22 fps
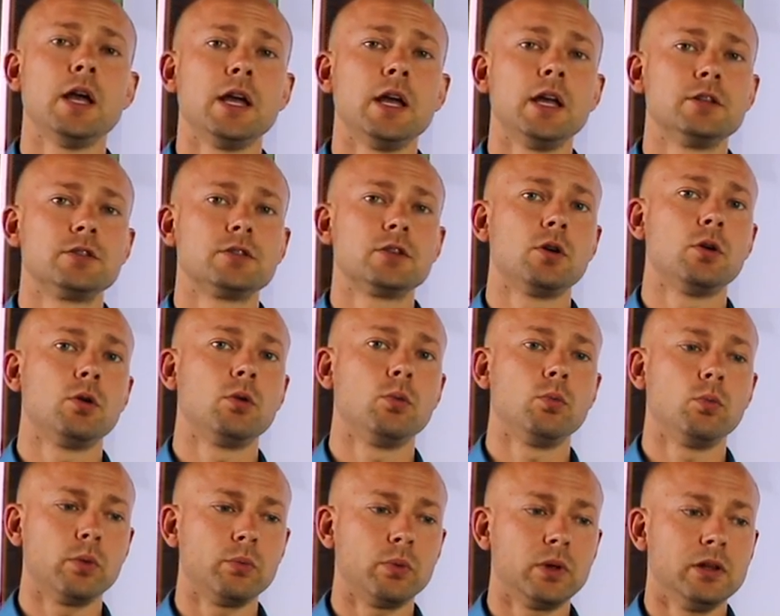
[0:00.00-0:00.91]
And so
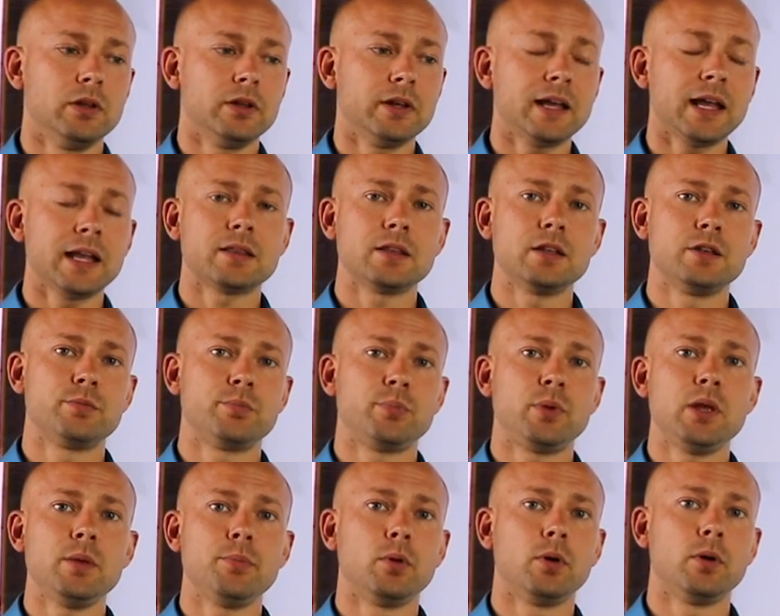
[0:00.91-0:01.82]
when we look at these
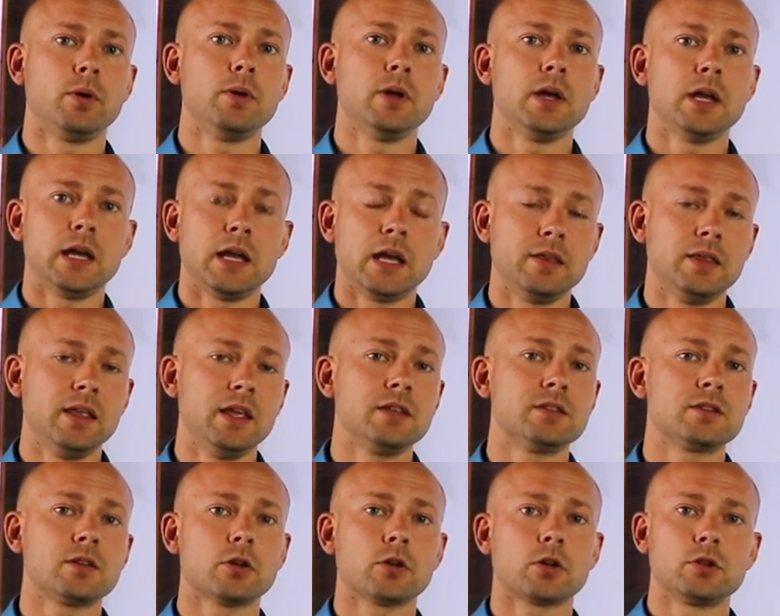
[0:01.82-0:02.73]
people and they
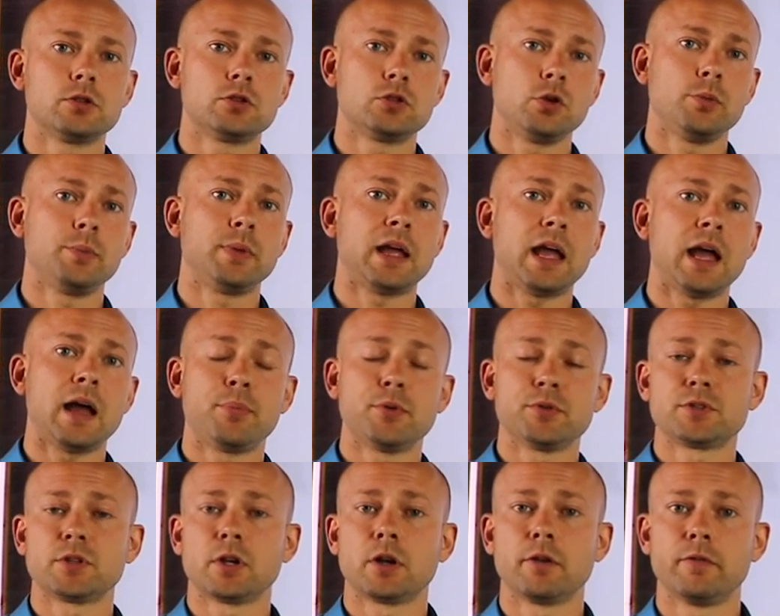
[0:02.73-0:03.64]
start consuming
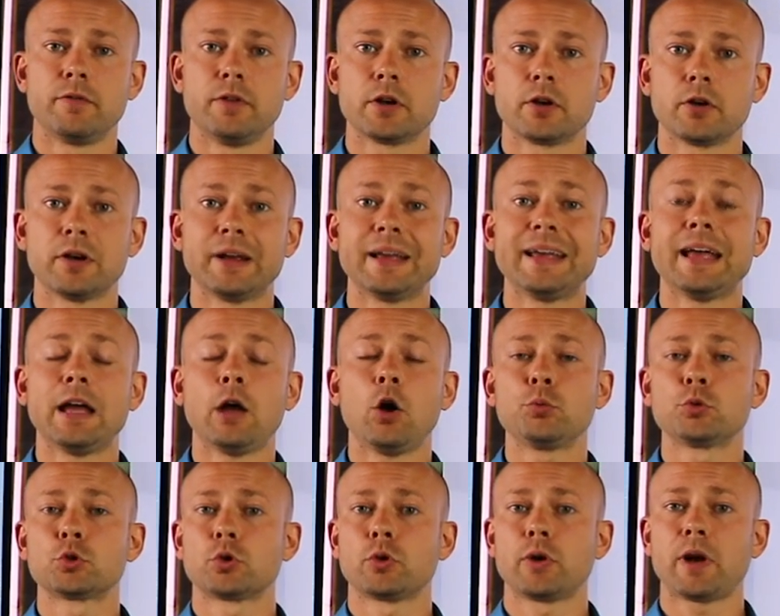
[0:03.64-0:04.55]
apple cider vinegar, it
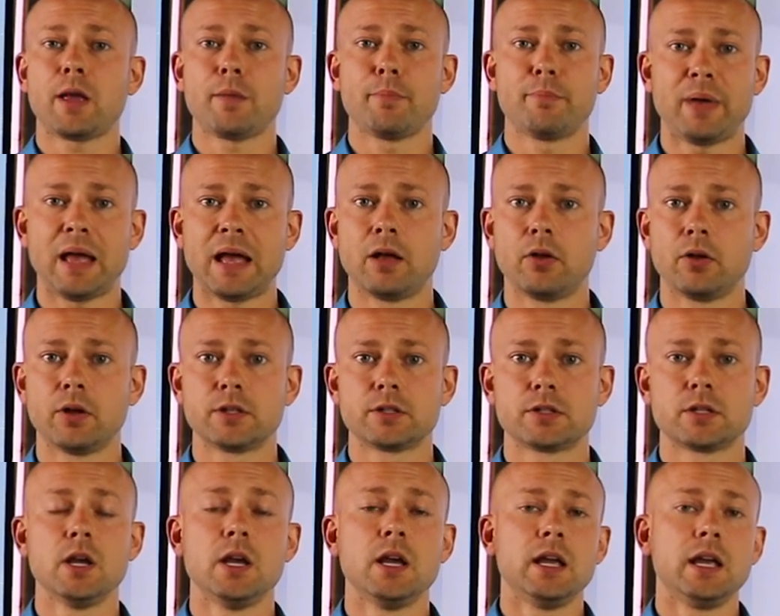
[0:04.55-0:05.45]
helps create
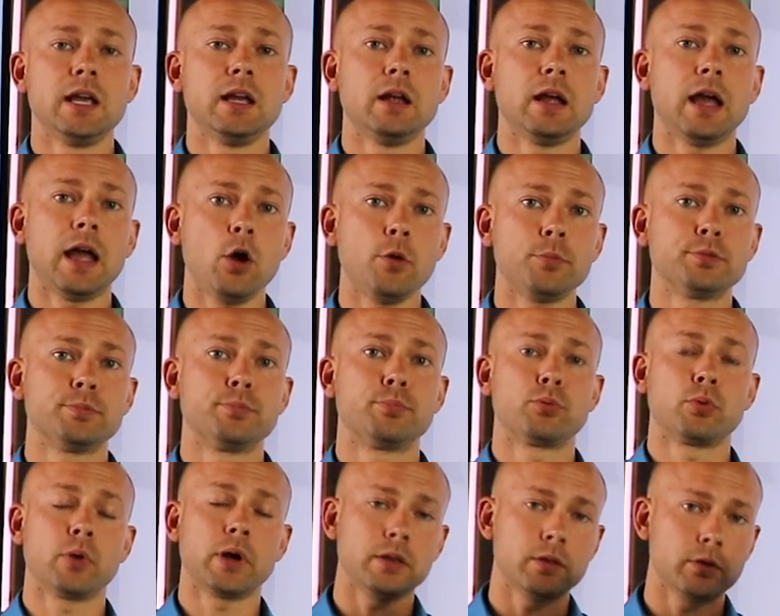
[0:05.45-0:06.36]
balance. It helps
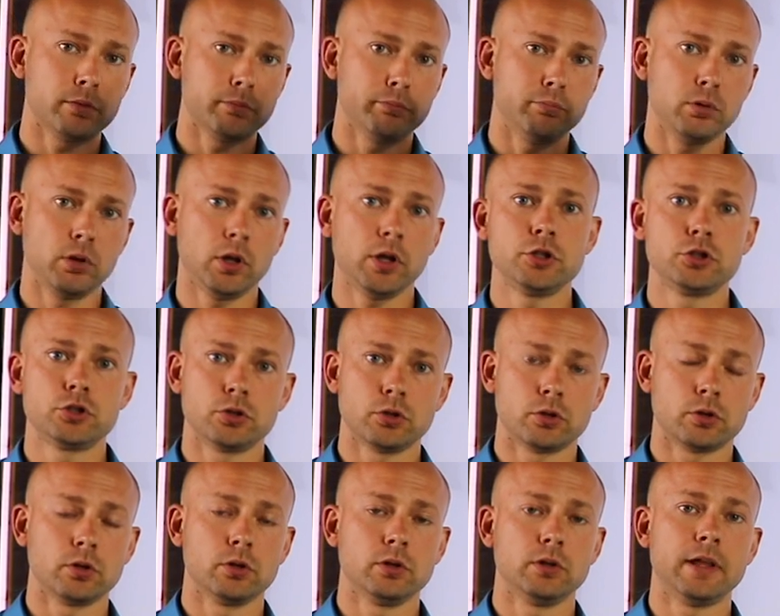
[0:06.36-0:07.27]
bring their blood
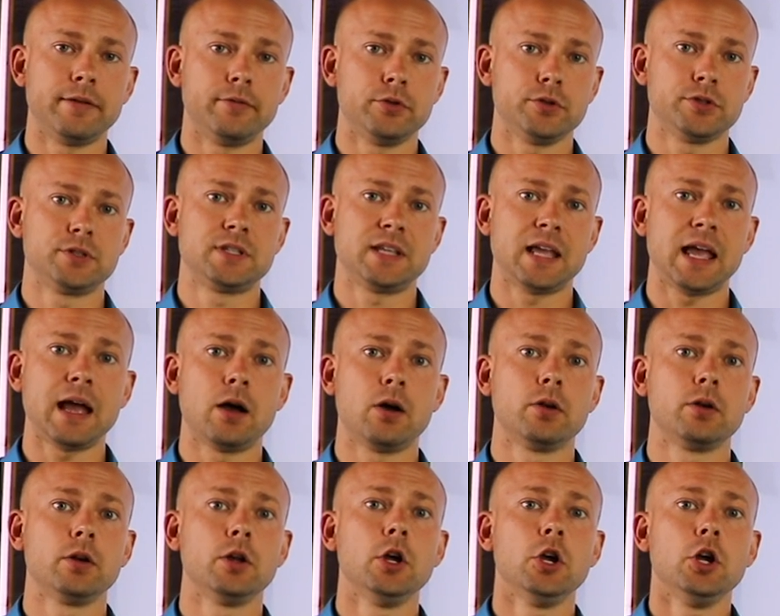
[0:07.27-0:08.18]
sugar levels
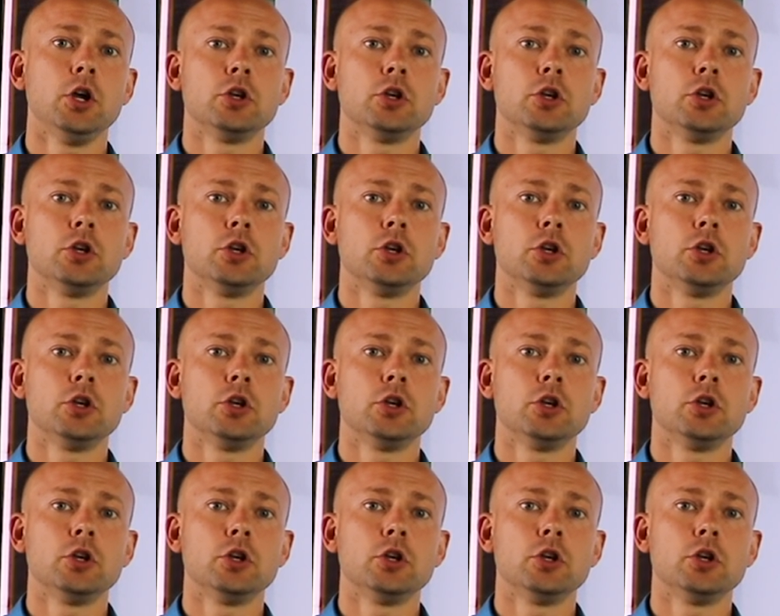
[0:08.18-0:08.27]
down.